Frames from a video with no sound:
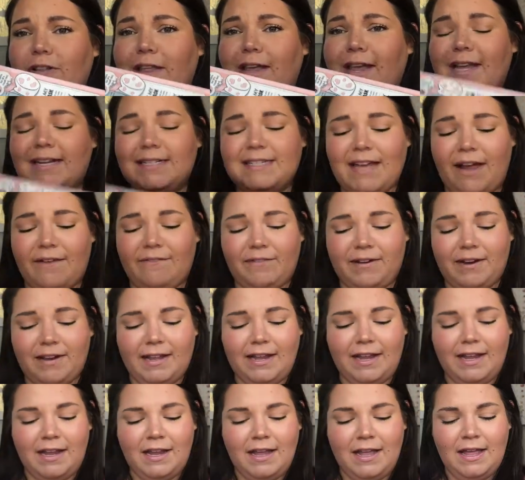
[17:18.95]
Like it
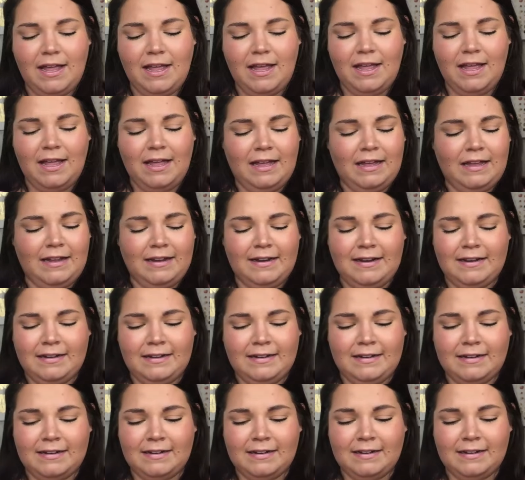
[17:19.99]
definitely,
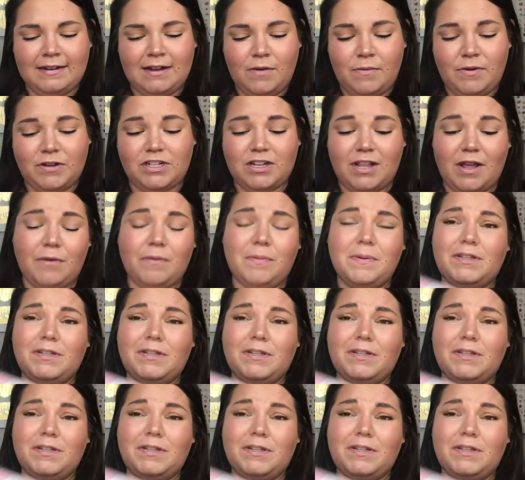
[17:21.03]
which that would